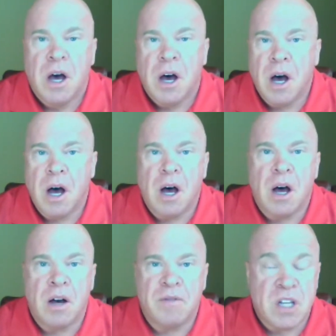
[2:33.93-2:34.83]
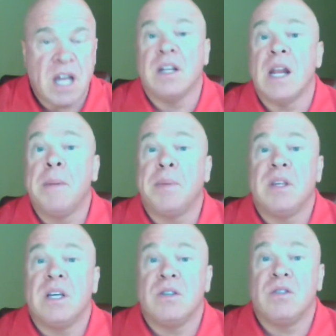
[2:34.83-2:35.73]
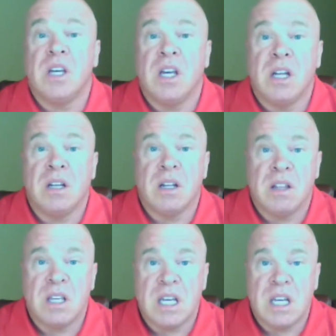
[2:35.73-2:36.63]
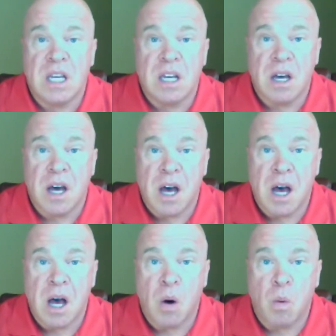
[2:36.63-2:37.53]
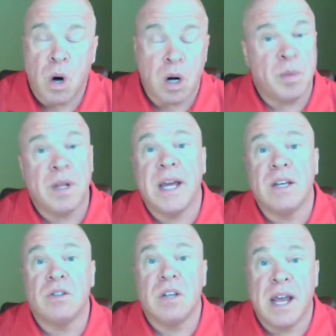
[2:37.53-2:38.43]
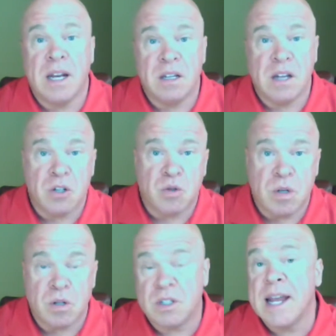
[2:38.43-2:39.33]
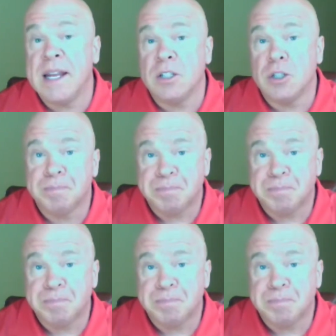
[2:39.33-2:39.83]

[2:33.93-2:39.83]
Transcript: uh, of tendinopathies in the uh, workplace and industrial settings.